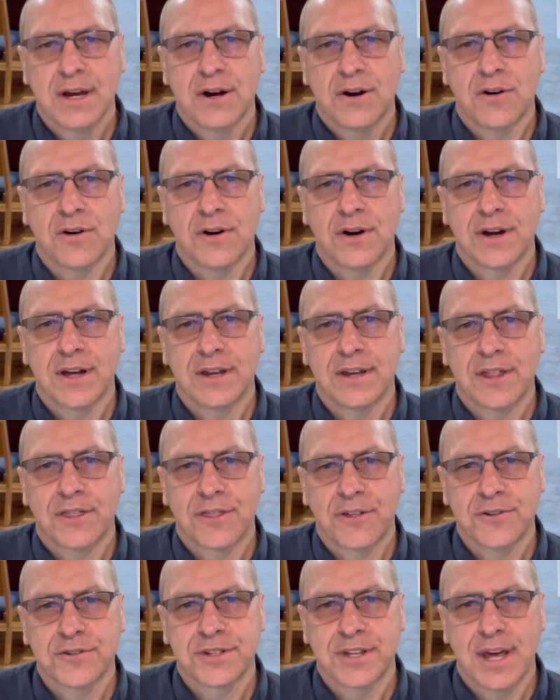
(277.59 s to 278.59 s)
on
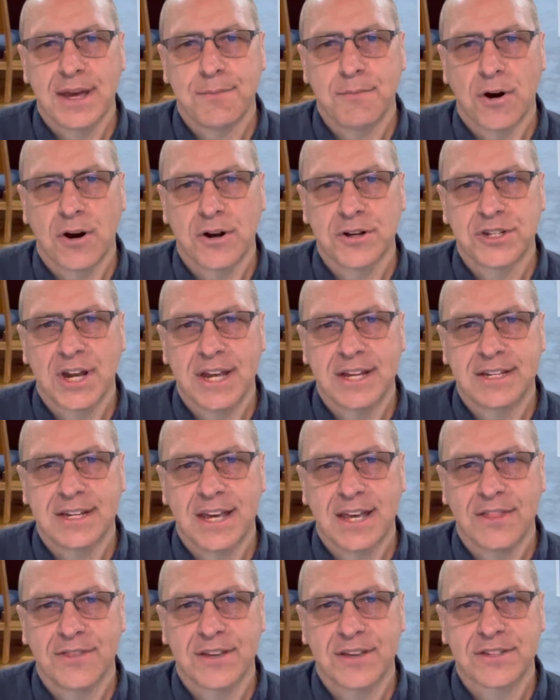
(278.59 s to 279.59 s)
Thursday, March
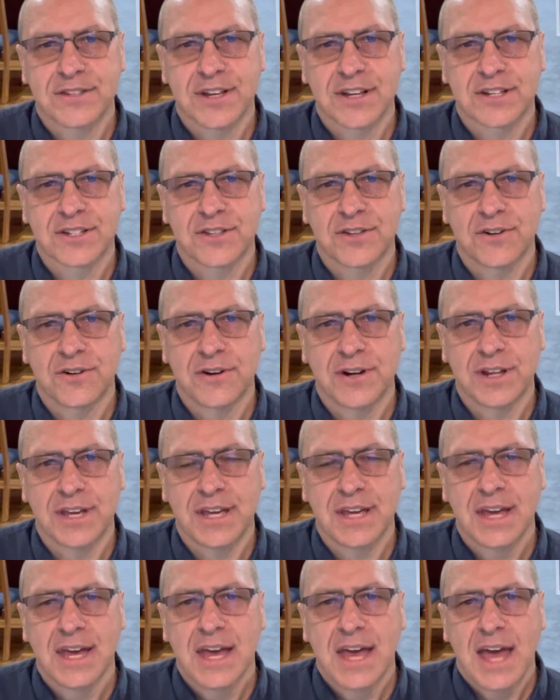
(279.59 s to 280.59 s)
18th at 6:30.